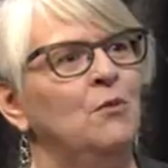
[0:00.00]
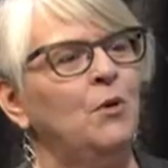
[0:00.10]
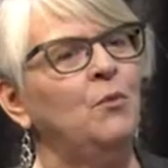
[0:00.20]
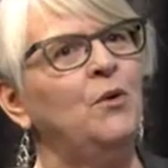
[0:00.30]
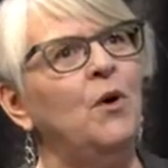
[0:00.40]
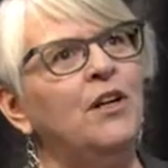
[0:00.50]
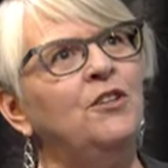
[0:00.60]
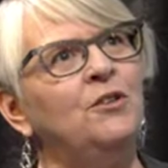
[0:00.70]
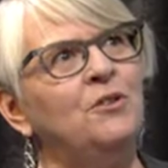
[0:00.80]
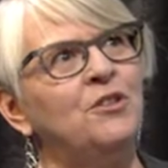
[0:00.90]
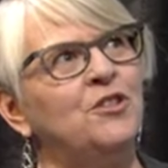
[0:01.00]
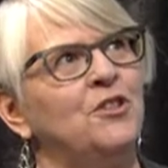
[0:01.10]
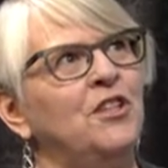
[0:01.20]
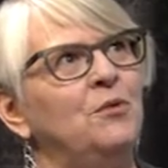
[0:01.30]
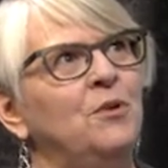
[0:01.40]
But we want to know their
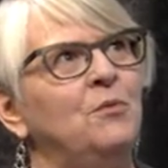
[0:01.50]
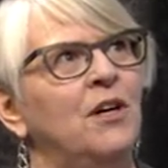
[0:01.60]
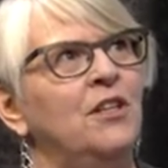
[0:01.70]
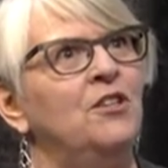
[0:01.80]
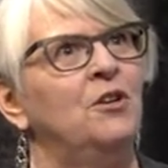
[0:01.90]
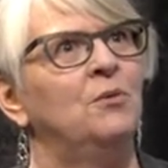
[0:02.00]
journey. We want to know